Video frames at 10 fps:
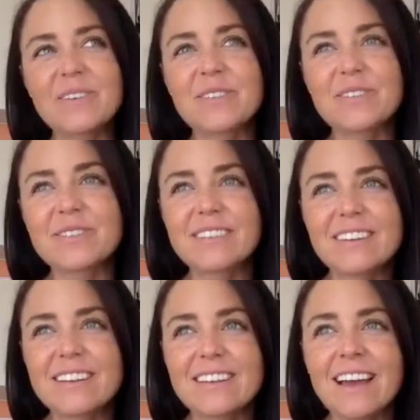
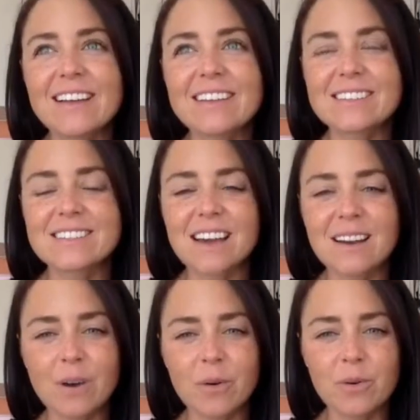So yeah, it's
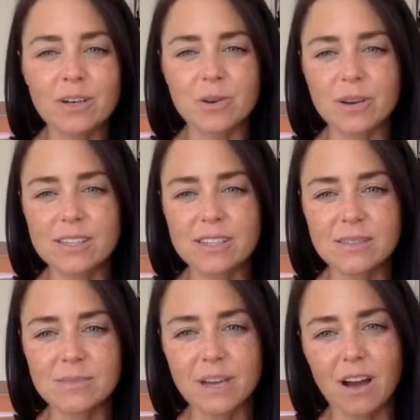just kind of own your
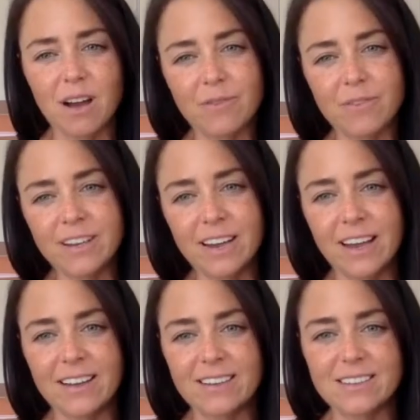choices and be confident.